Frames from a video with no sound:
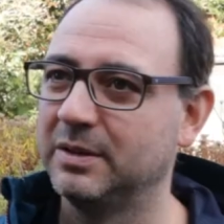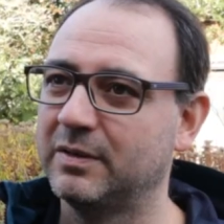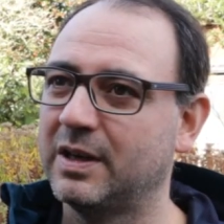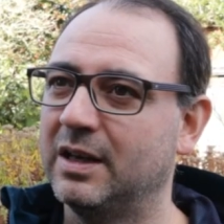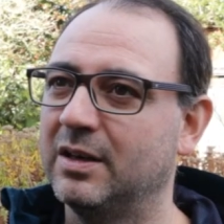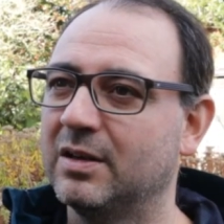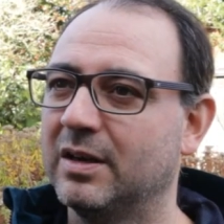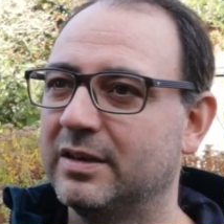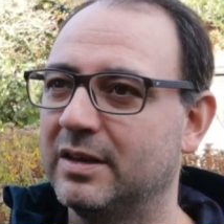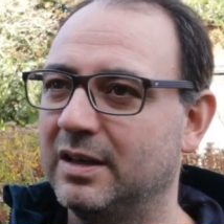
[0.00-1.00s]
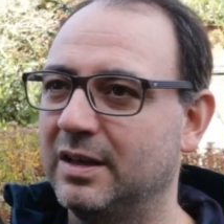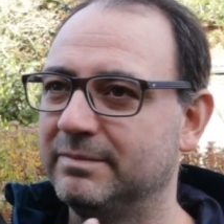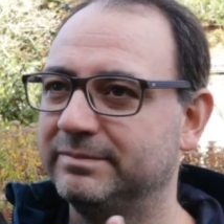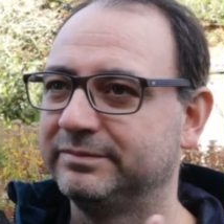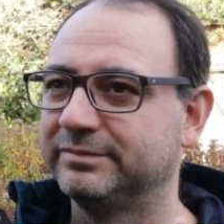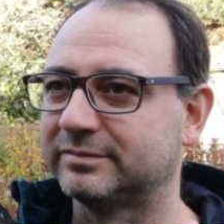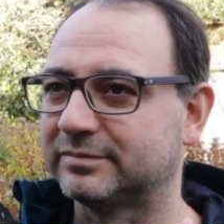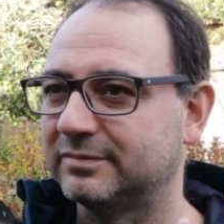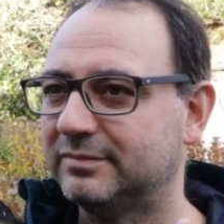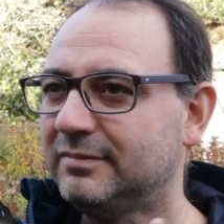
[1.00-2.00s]
you've kind of got them um,
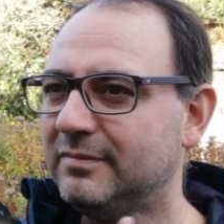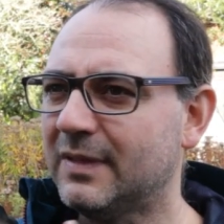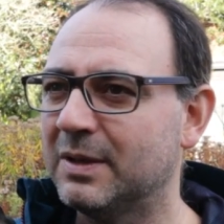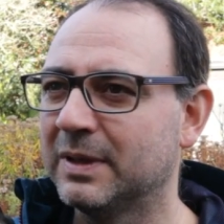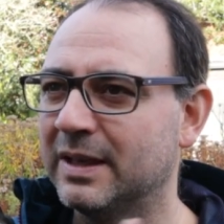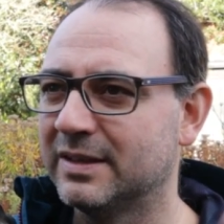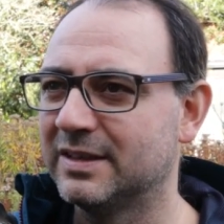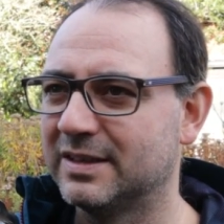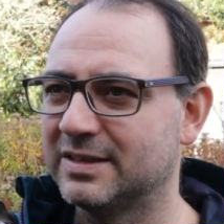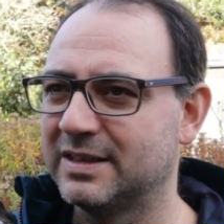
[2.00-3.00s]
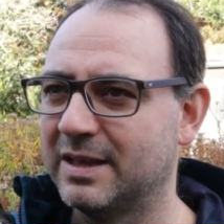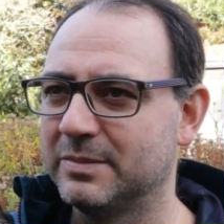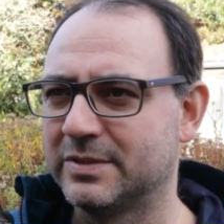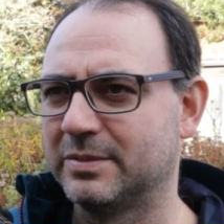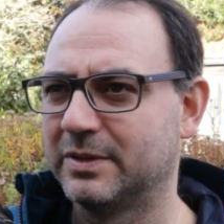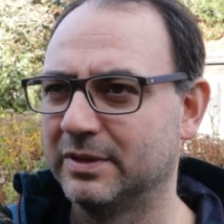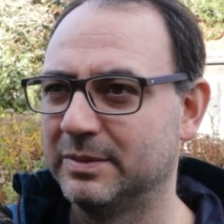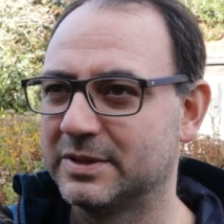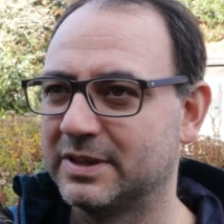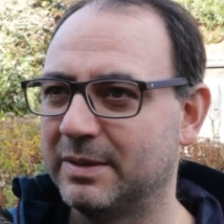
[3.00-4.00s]
like the, the stems, we call
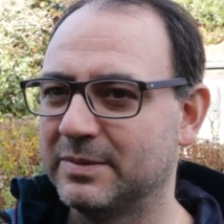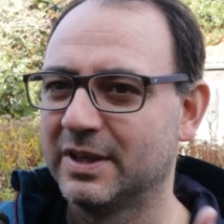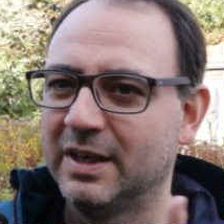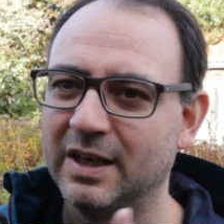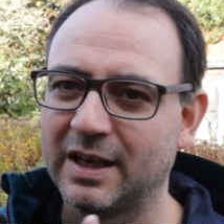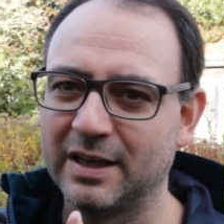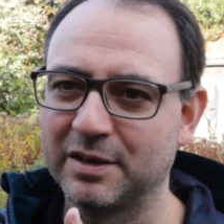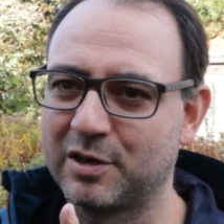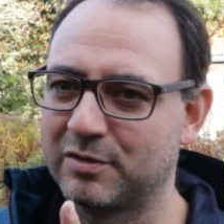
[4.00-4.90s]
them stems, kind of